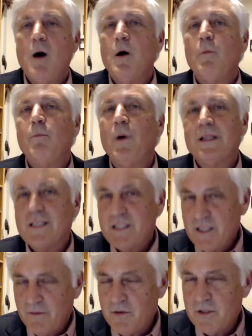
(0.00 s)
But the
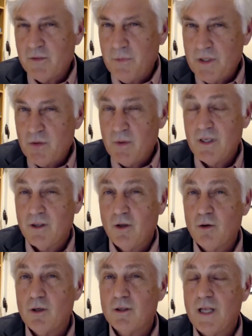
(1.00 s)
difference between a
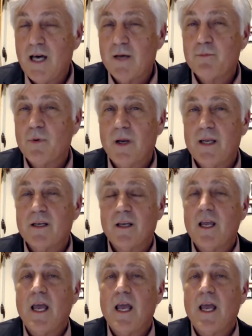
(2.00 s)
local outbreak,